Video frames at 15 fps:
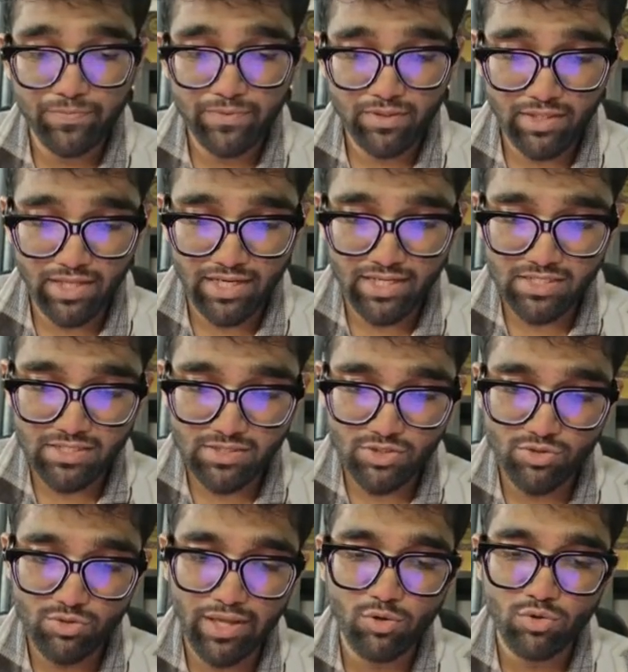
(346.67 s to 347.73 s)
That is due to
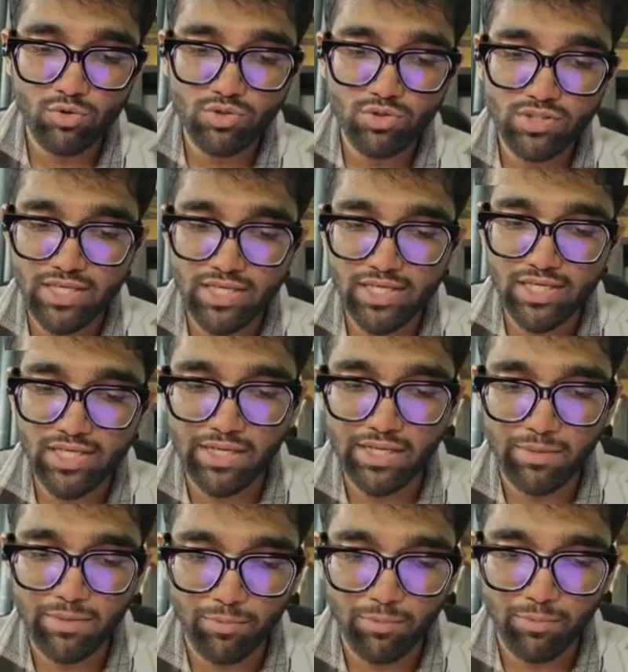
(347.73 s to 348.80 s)
endothelial cell
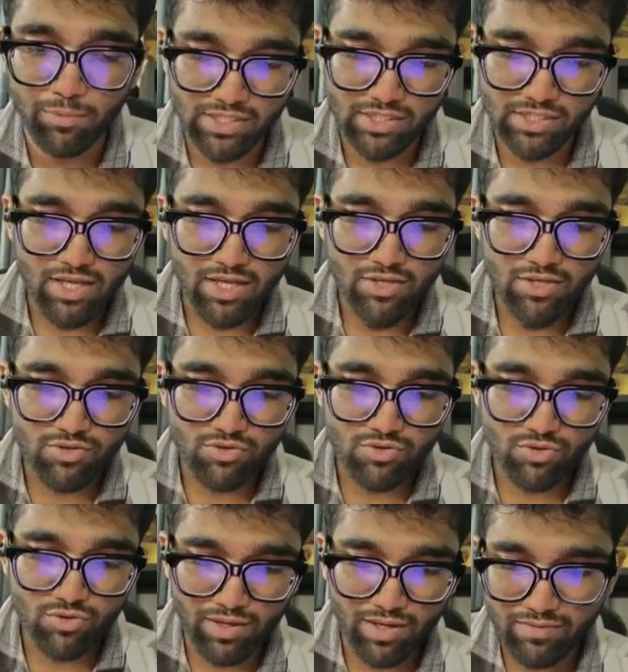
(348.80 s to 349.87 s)
proliferation. So,
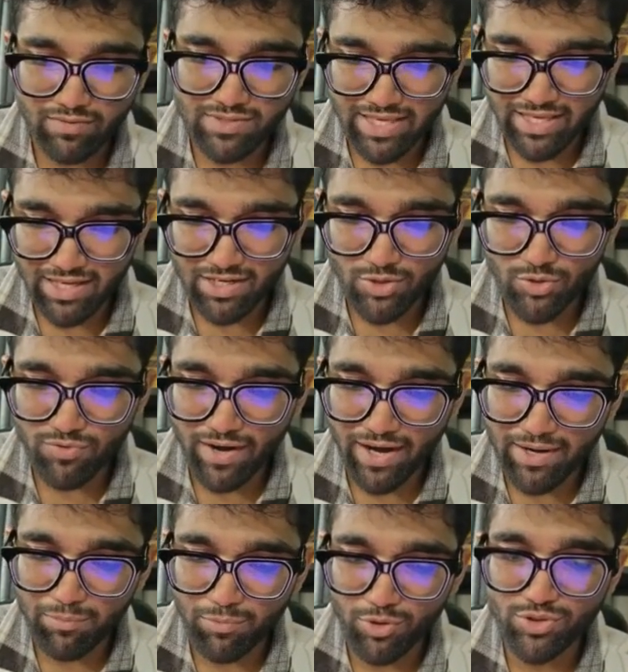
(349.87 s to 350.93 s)
see here you
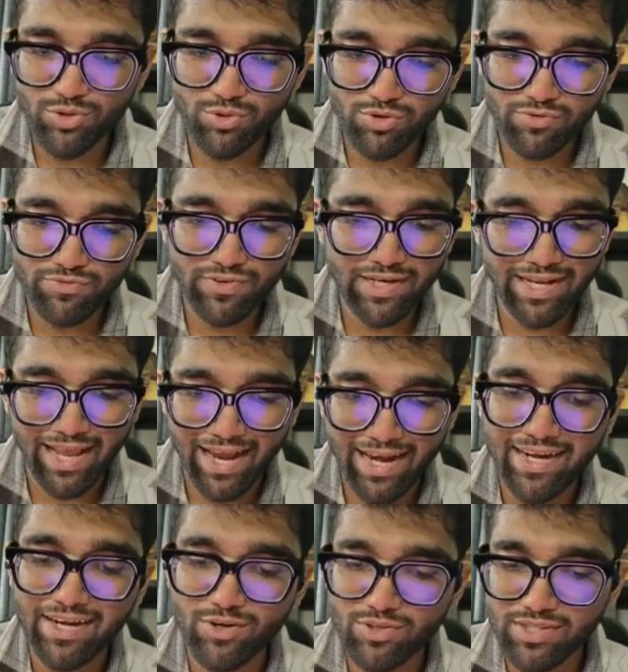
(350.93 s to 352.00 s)
find both neutrophilic
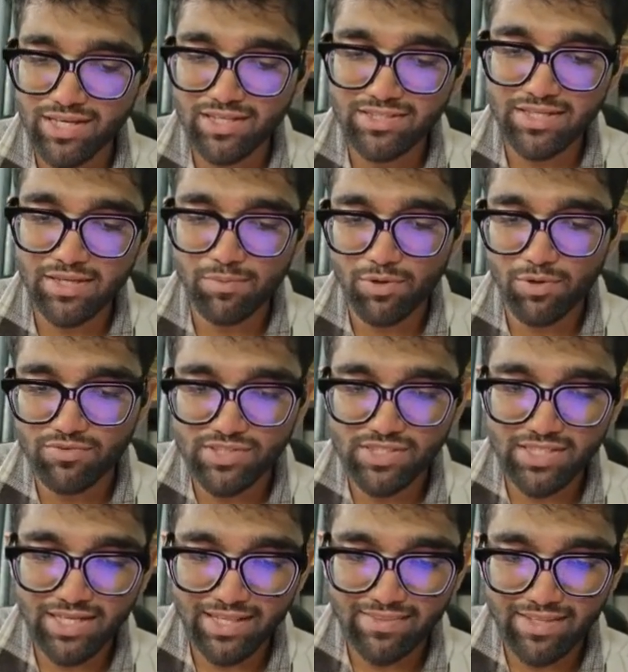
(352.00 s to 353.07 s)
and endothelial cell
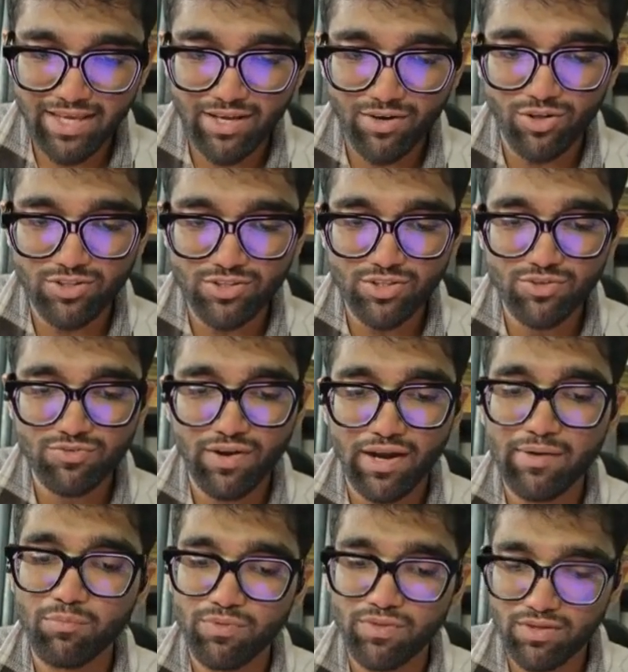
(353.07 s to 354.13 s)
proliferation, and here also you
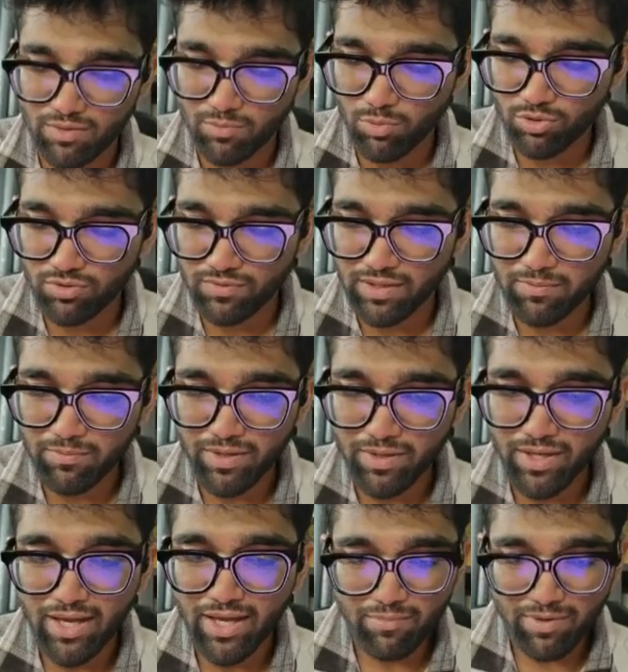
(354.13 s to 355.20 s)
find the both of them.
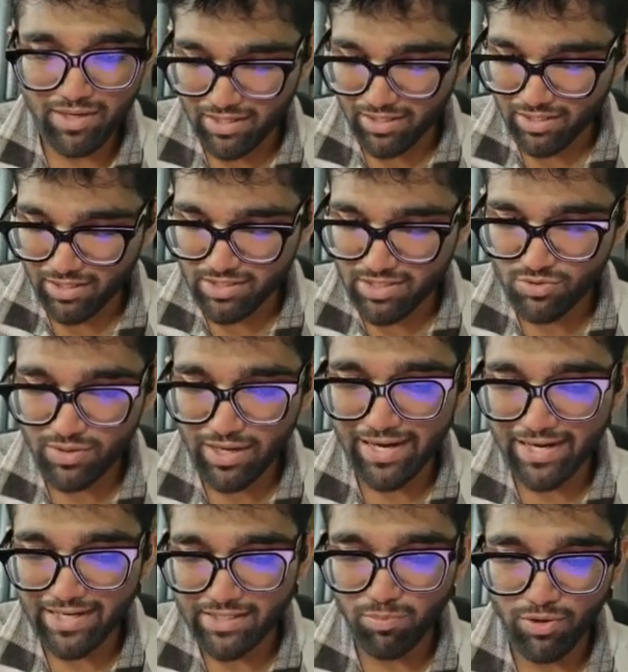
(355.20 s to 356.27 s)
But just to
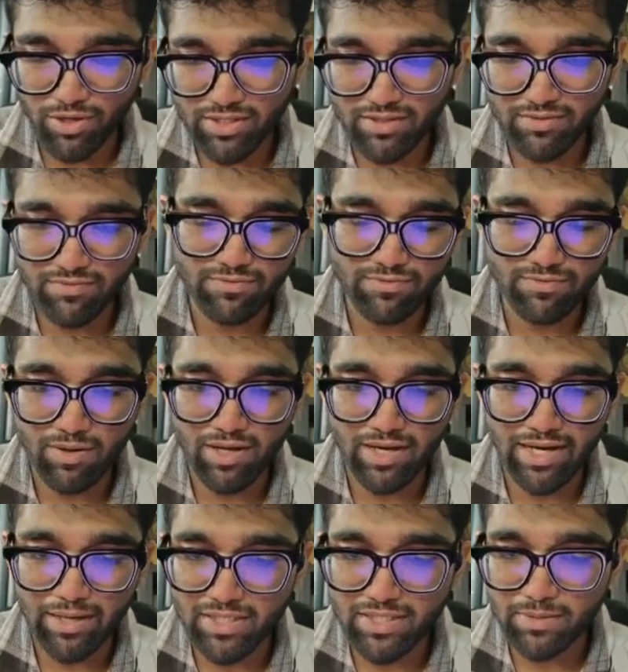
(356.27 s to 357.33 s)
highlight the point, I've
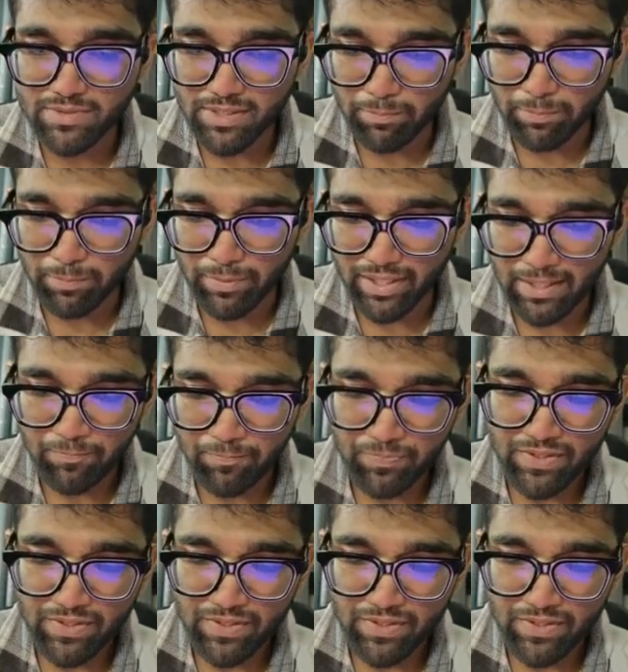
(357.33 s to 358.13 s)
labeled them separately.